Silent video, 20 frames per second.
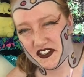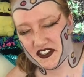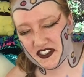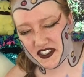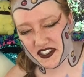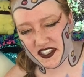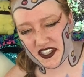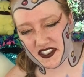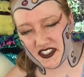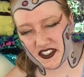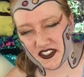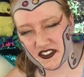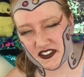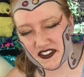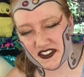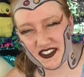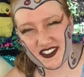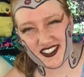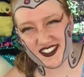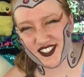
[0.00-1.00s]

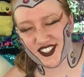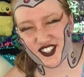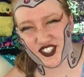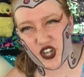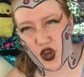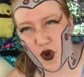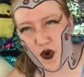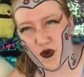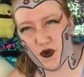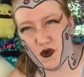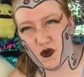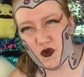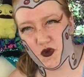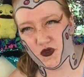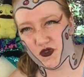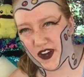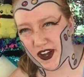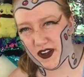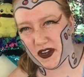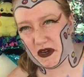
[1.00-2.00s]
Doesn't go
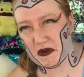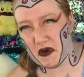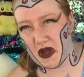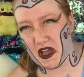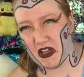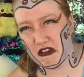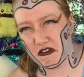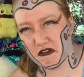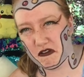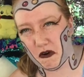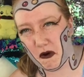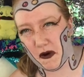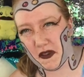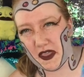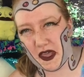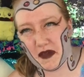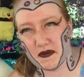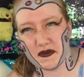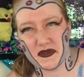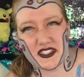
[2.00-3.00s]
very well for
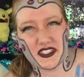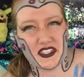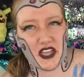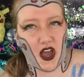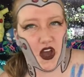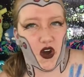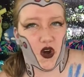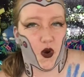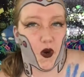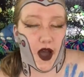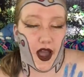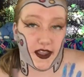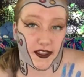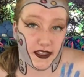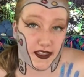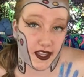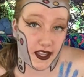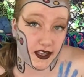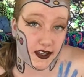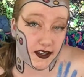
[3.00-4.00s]
them, so I
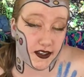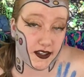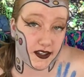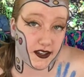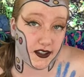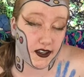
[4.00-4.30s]
think